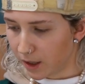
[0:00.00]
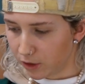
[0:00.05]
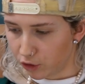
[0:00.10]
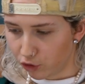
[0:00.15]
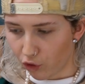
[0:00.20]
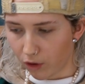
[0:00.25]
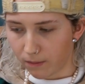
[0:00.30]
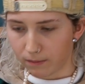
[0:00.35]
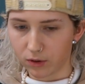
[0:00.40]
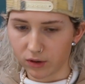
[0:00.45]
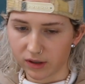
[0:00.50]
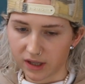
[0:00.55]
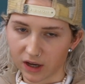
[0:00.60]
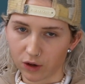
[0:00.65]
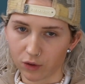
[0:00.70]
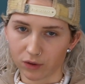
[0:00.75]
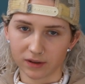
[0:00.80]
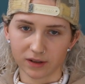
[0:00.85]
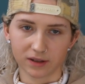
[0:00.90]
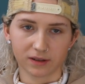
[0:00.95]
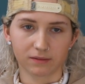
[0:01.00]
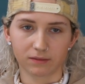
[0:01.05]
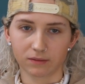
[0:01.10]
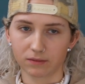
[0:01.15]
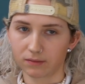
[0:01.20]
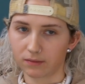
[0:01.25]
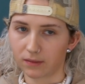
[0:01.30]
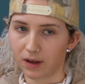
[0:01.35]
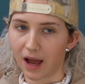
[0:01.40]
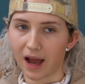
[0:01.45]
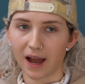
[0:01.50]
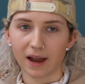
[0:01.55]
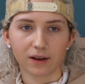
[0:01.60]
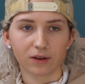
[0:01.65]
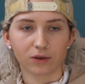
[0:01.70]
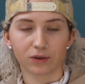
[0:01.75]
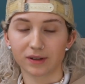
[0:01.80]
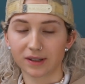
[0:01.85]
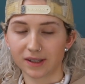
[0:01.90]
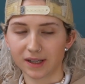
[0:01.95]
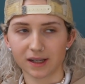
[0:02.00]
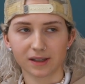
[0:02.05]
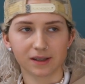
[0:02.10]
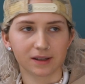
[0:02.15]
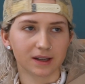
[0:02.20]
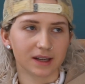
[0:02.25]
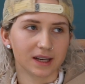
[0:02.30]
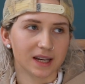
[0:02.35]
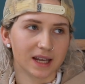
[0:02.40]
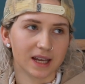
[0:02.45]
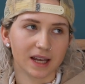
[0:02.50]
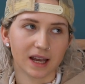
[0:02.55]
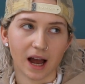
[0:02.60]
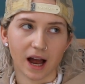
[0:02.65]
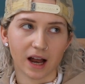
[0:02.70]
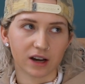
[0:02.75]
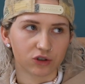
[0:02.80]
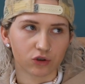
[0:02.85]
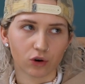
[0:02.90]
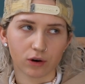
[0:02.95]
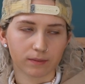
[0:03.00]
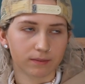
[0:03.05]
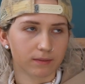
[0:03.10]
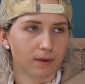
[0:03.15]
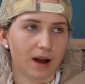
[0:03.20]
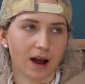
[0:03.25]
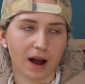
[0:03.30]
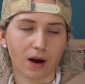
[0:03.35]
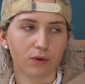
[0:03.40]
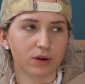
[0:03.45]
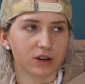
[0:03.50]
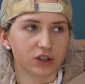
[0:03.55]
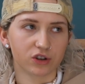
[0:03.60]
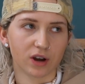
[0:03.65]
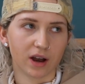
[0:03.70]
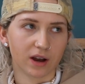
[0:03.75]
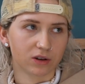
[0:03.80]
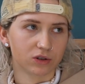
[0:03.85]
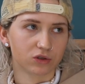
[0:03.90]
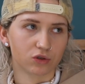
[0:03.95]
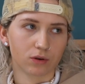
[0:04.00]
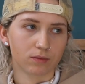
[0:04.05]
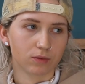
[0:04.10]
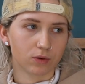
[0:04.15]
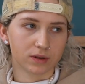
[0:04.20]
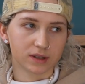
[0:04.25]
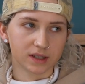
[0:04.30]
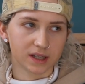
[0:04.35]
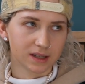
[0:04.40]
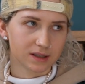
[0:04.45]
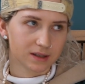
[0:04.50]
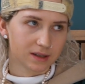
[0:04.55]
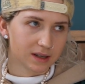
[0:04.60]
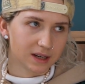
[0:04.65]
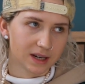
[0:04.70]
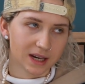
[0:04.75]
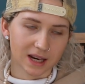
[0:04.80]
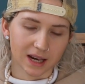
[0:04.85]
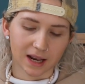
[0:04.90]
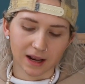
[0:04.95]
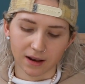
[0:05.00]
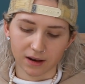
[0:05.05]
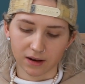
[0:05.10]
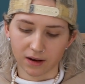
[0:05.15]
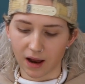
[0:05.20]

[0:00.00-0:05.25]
drop music consistently. I always try and drop consistently.